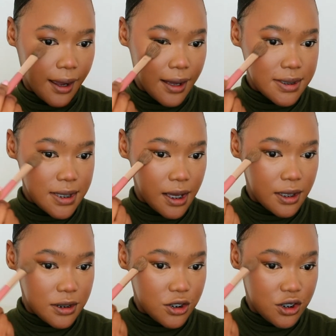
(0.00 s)
Like I
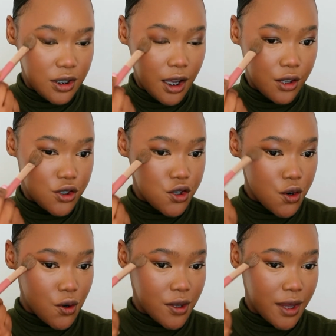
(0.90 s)
said,
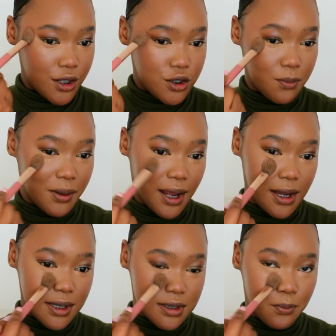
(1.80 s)
ensure that your
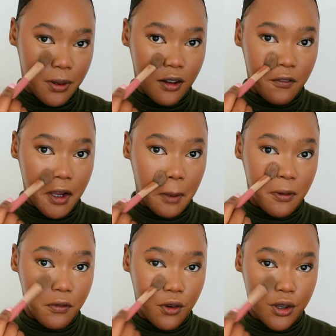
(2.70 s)
blend is perfect
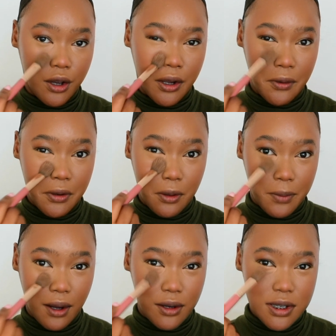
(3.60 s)
before you go in with
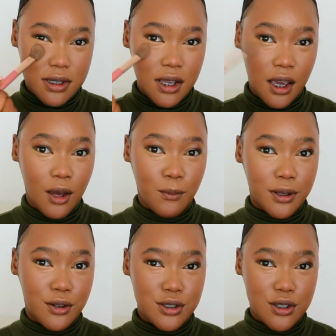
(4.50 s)
your powders,
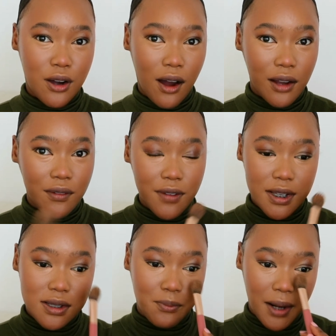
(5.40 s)
because you can't
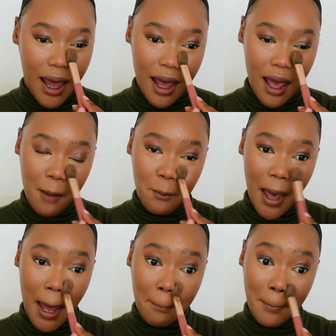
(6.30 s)
fix a
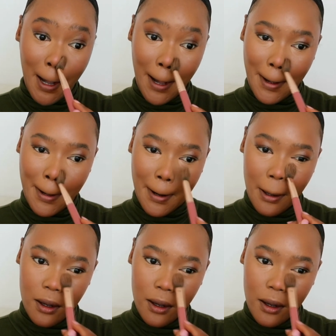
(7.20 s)
bad blend